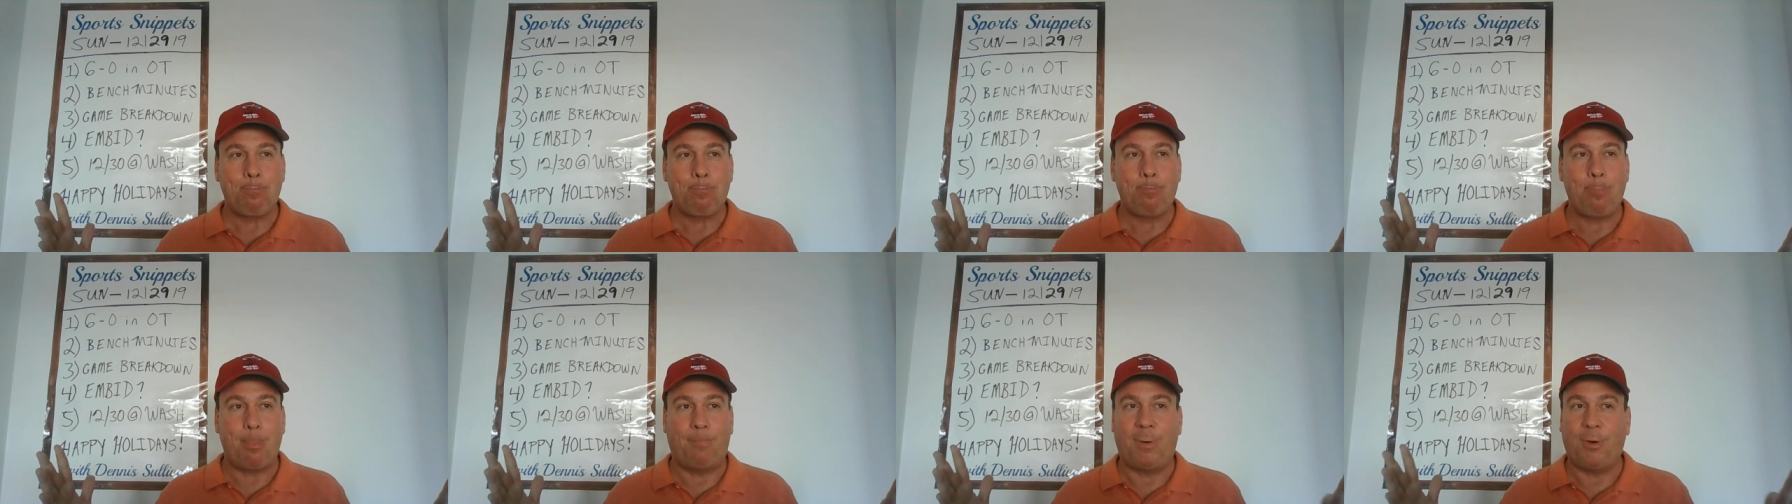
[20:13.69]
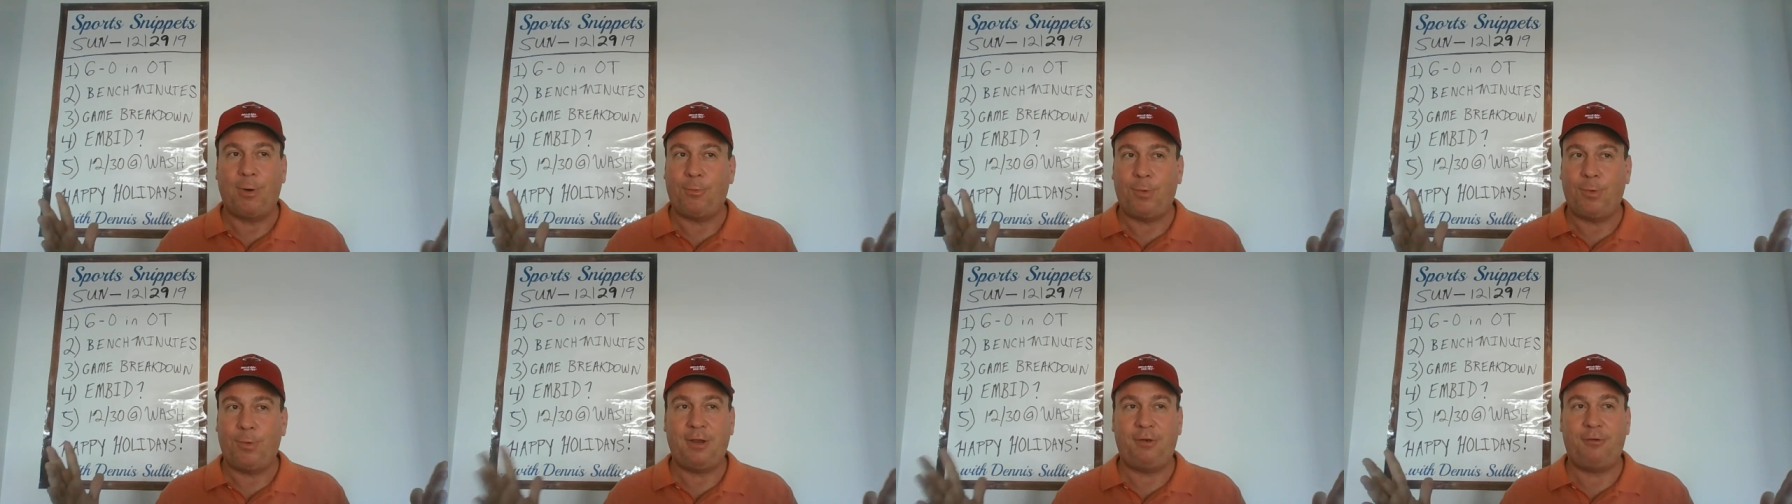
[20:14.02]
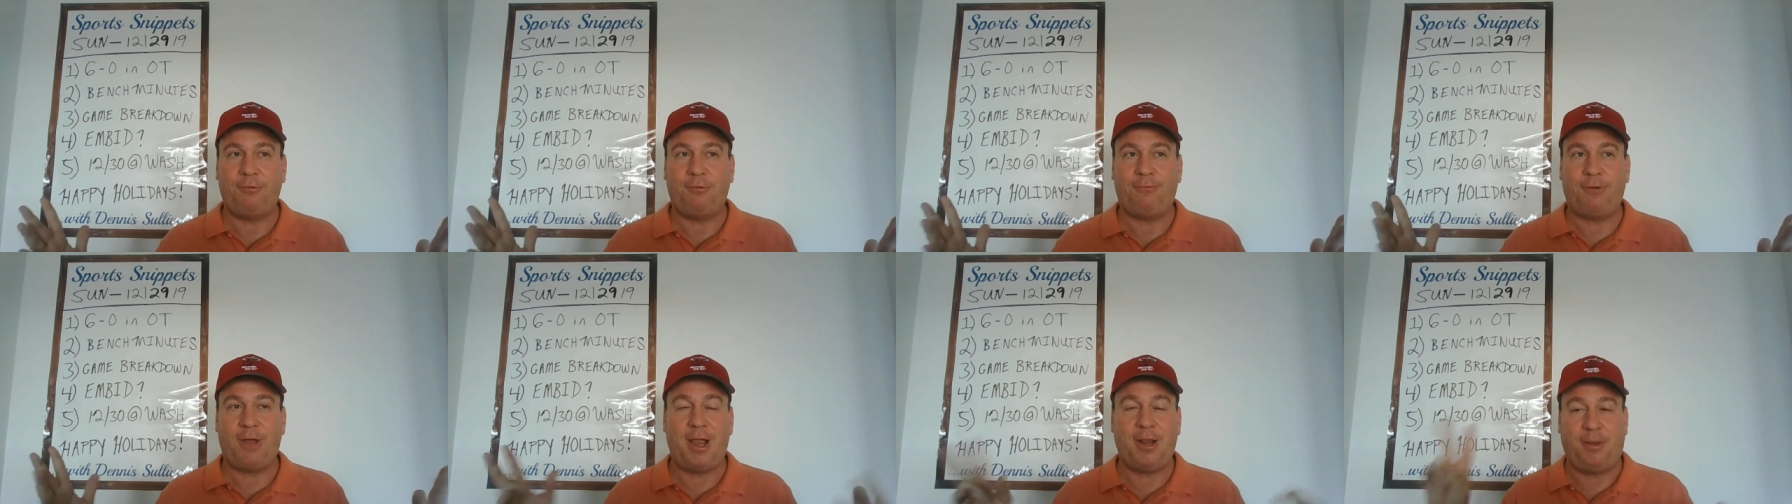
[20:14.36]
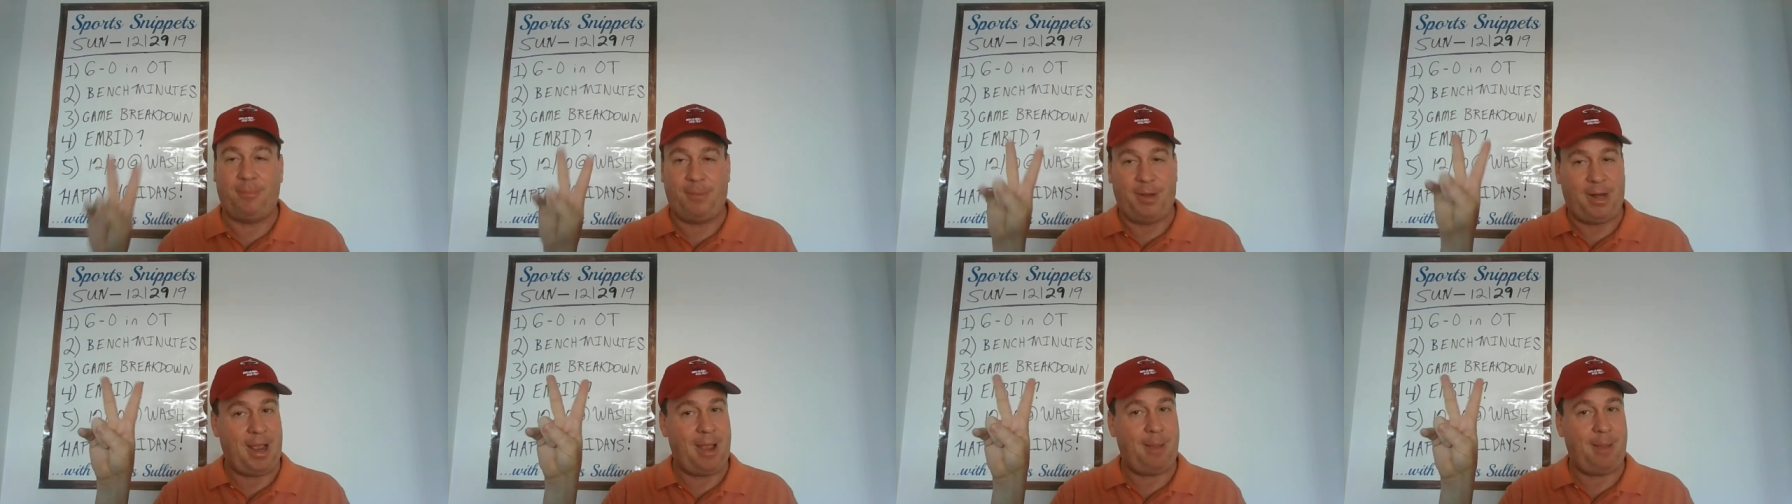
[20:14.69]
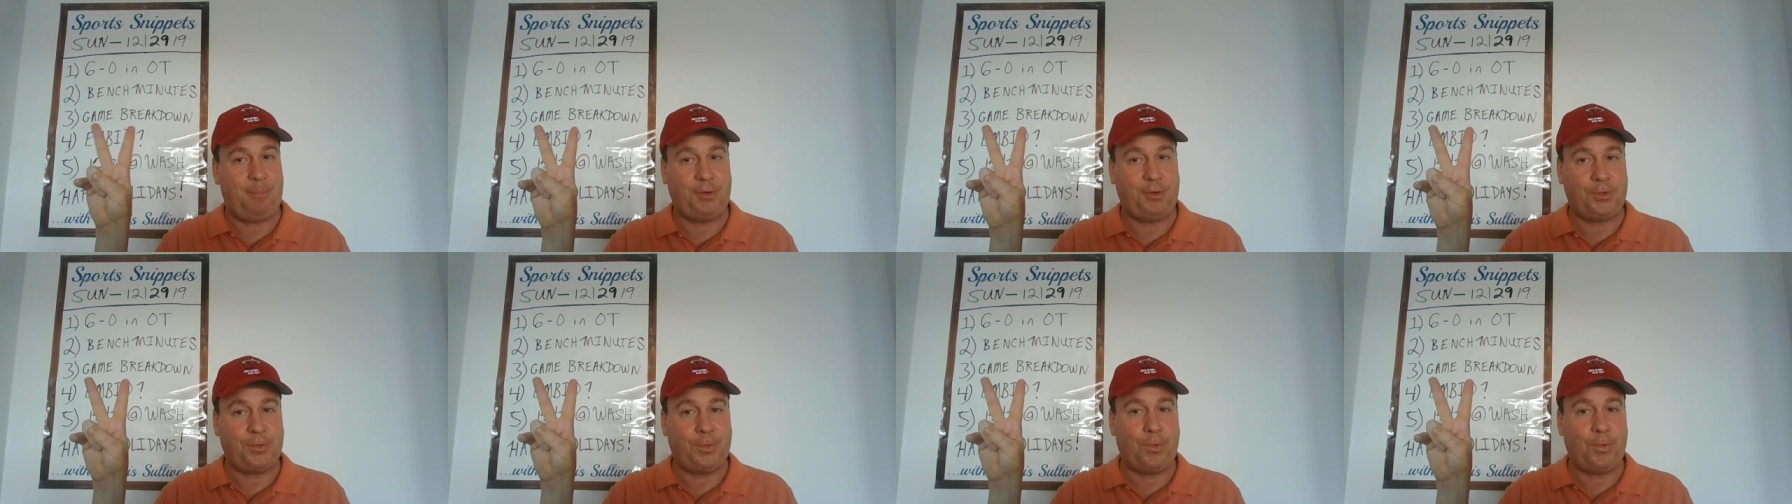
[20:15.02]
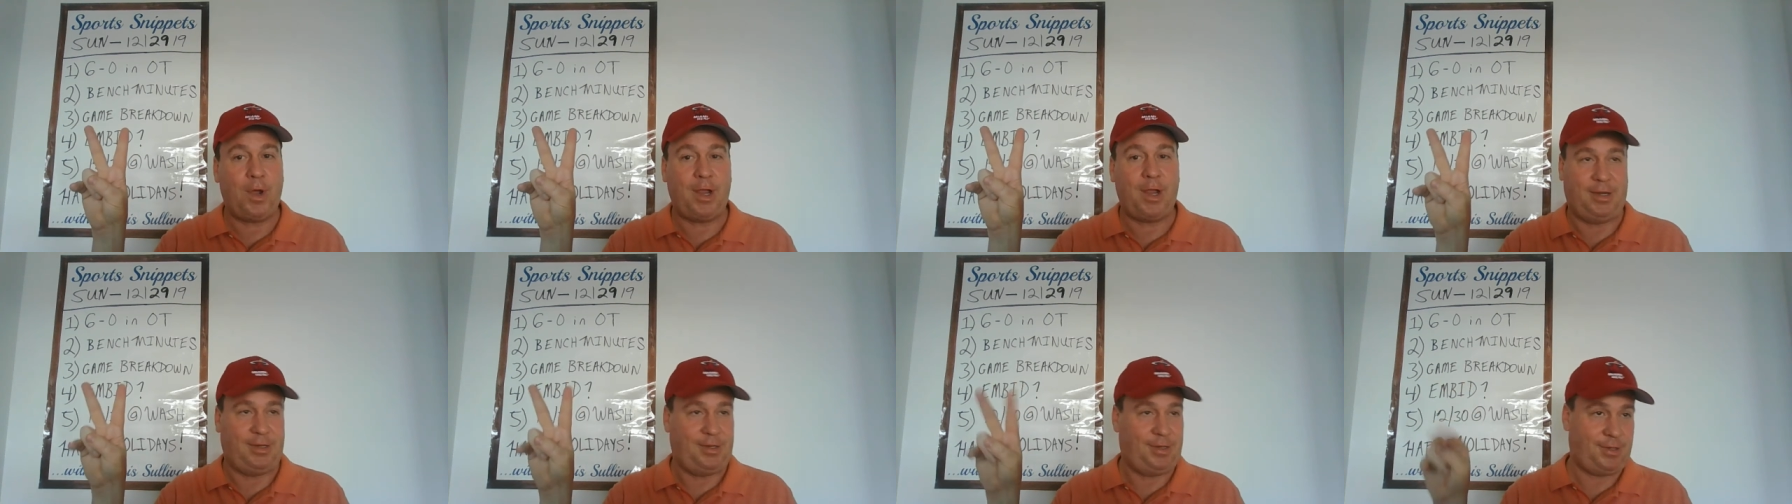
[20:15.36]
but we didn't find them. It happened
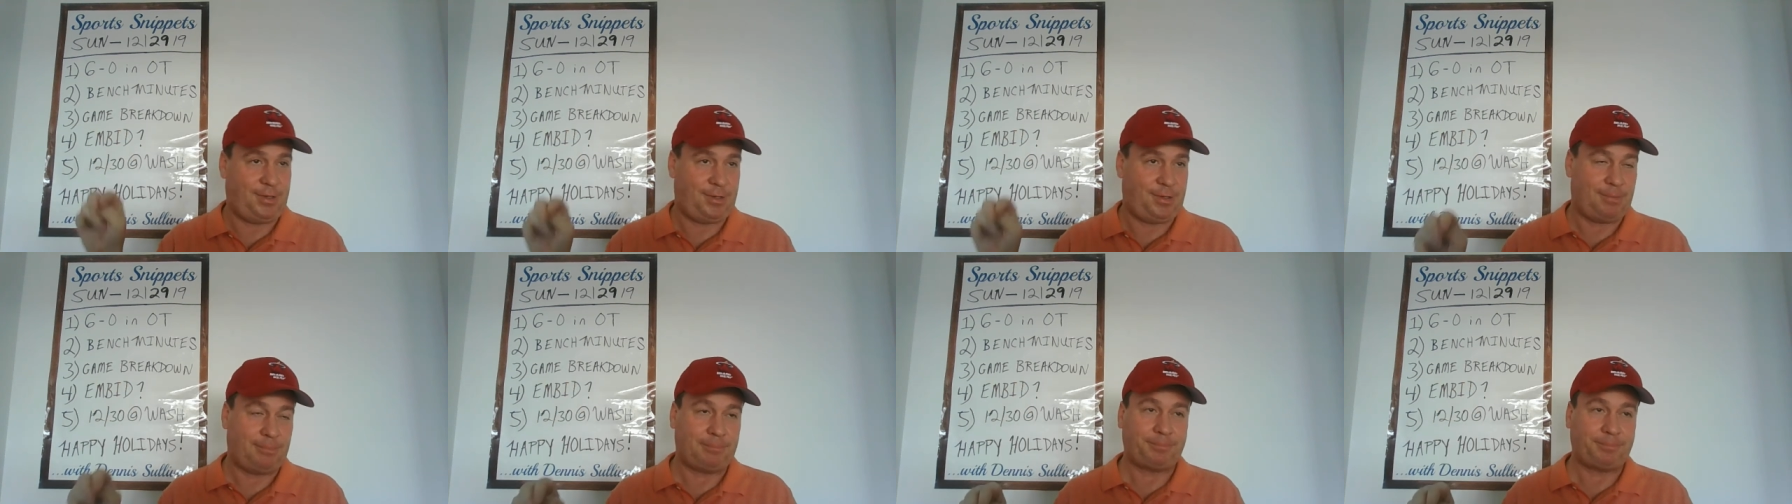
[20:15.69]
twice.